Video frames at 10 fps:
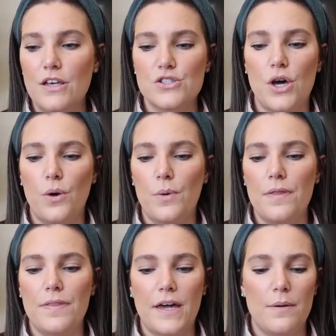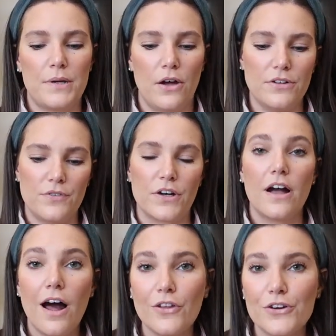So they come in all different
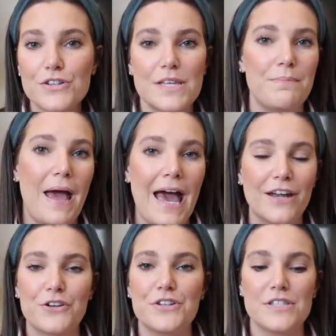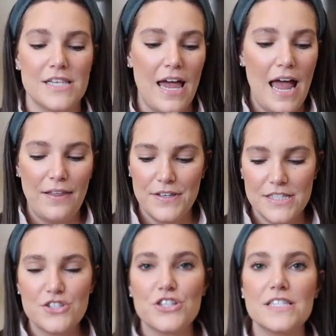colors and patterns.
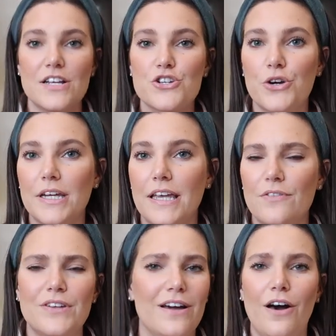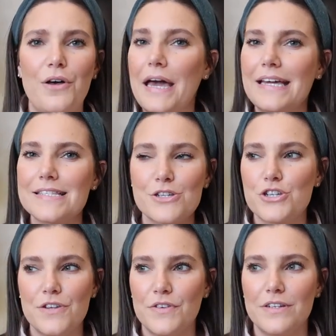This is just such a great gift. I guess I
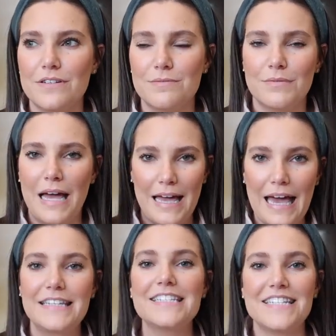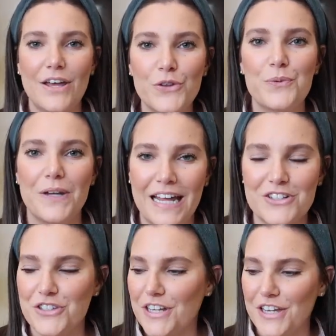shouldn't even, I need to tell you what it
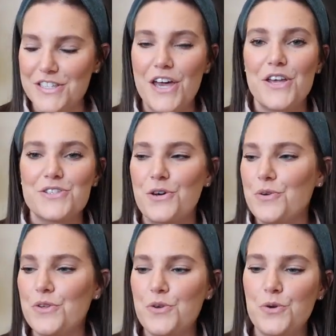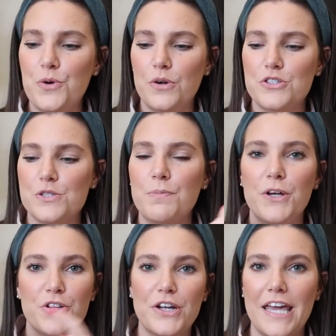actually does. So you just
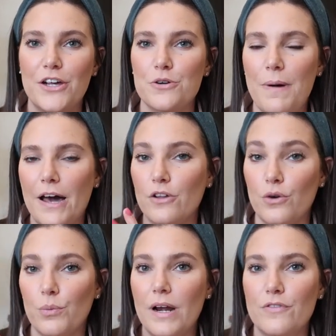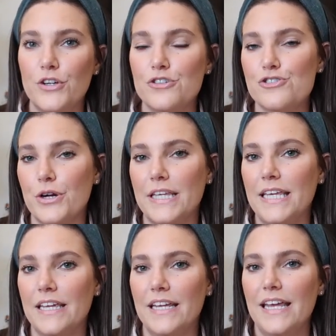put your can or bottle or whatever you're
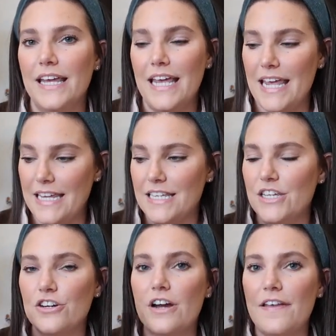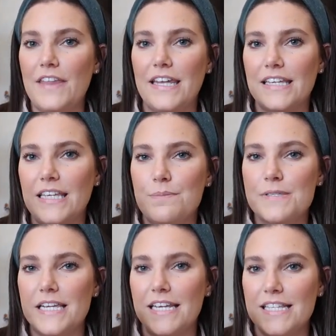drinking in here and then it
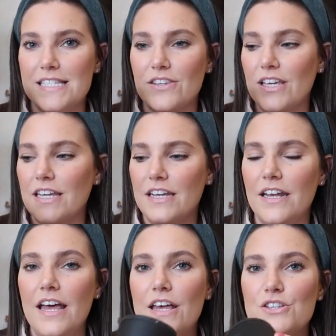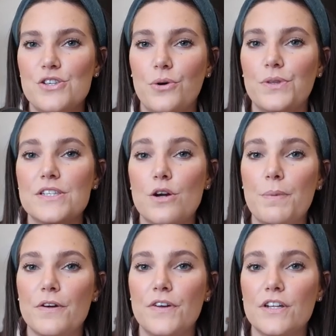keeps it insulated. So these are
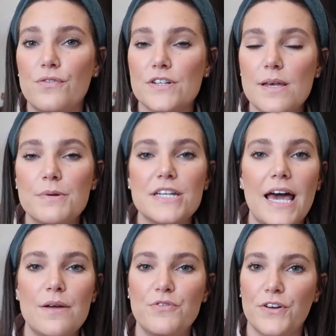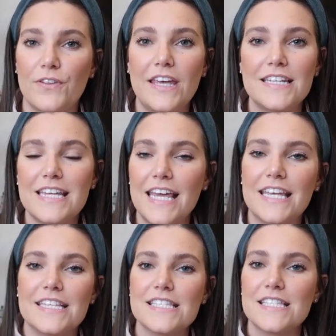perfect for summertime, for lake
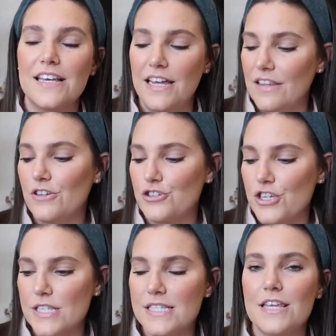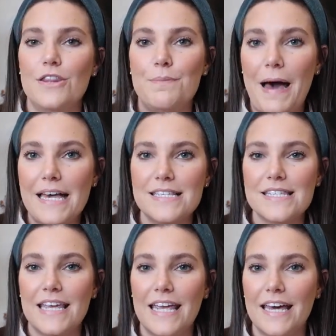days. They're just the
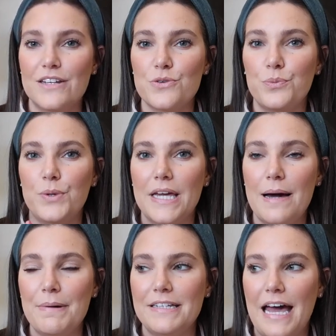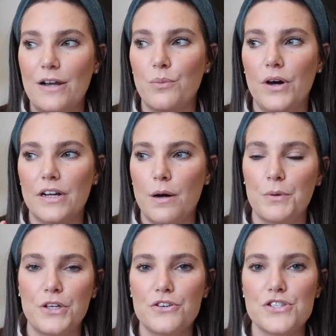best. And we got my dad one a
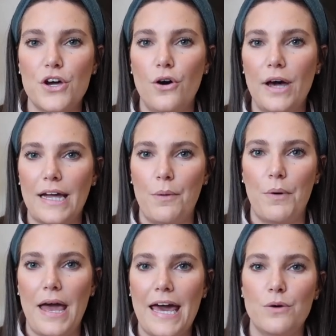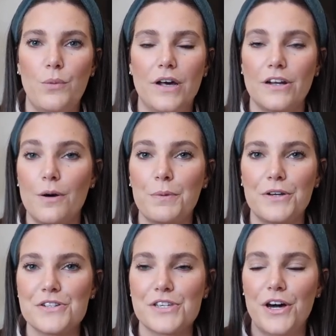couple years ago. I got Adam one a couple
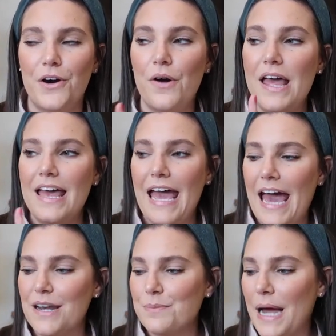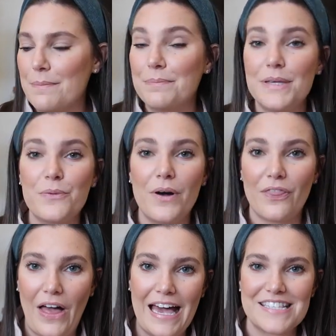years ago. Adam got me
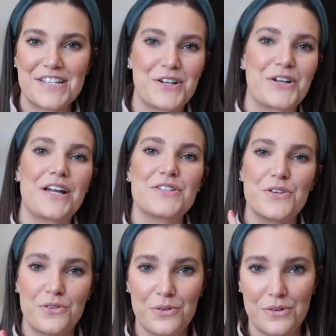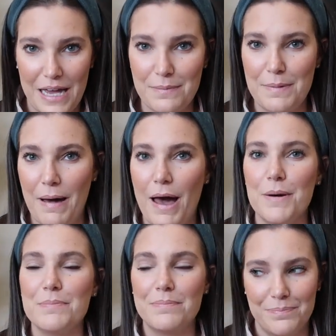one last year. And so now my
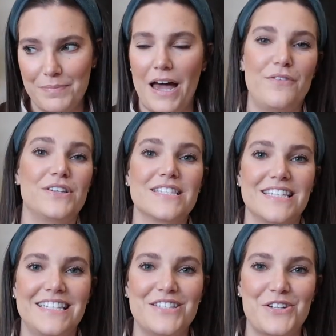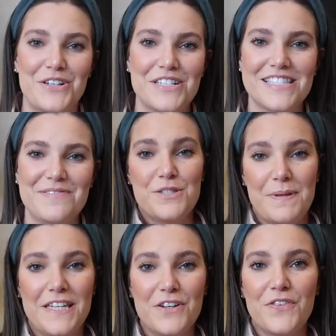mom obviously needs hers.
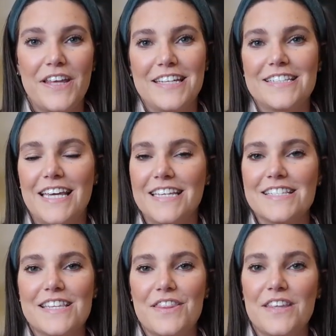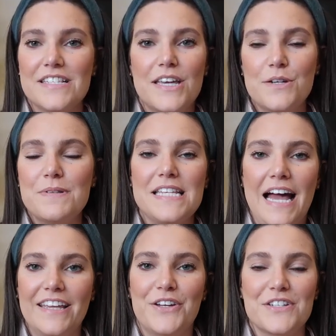Speaking of lake days, this item is
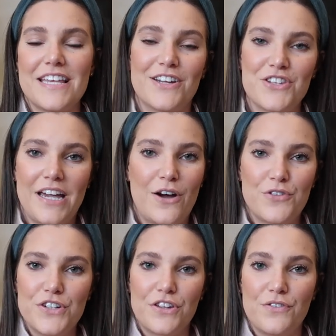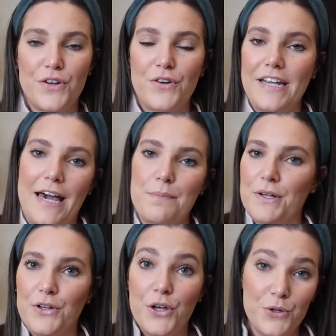not here. It's actually out for delivery right now,
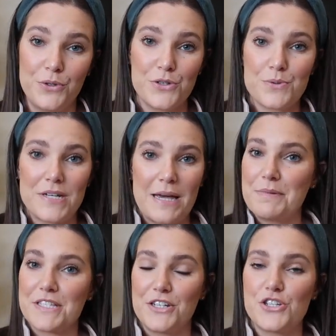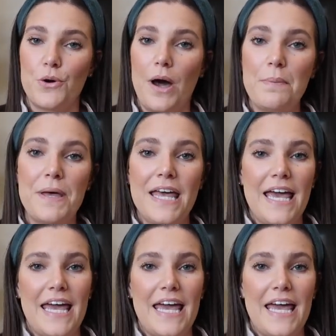but who knows what time it's gonna show up.